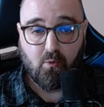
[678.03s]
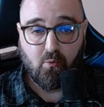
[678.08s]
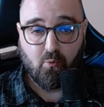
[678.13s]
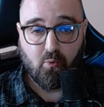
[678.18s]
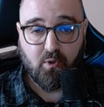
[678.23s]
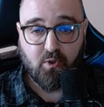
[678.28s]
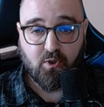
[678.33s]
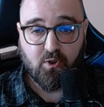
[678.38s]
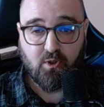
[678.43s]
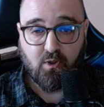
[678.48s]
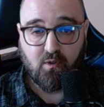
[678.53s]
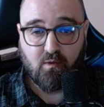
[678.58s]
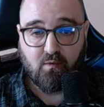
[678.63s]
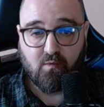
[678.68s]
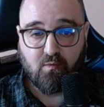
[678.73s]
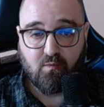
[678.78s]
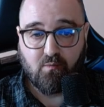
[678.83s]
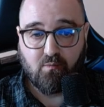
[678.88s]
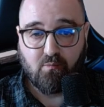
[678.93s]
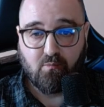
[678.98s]
which
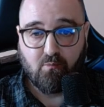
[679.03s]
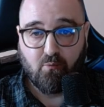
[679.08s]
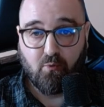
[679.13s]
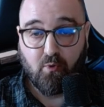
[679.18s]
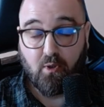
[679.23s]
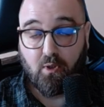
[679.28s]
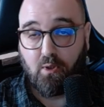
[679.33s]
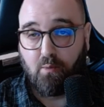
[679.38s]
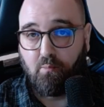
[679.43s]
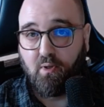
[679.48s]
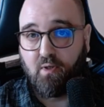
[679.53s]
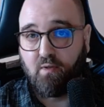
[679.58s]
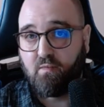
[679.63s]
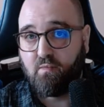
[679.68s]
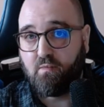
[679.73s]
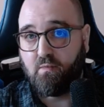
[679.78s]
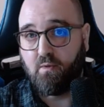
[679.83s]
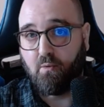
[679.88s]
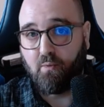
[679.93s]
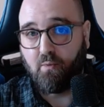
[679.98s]
is really a
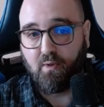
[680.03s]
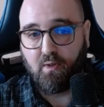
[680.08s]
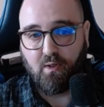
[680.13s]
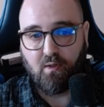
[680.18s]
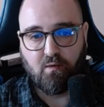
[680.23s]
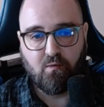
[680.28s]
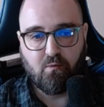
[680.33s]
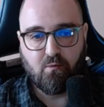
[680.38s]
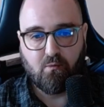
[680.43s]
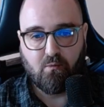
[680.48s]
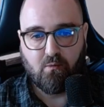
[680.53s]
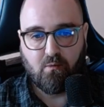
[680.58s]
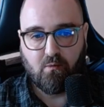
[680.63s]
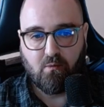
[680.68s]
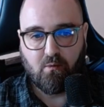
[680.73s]
must nowadays.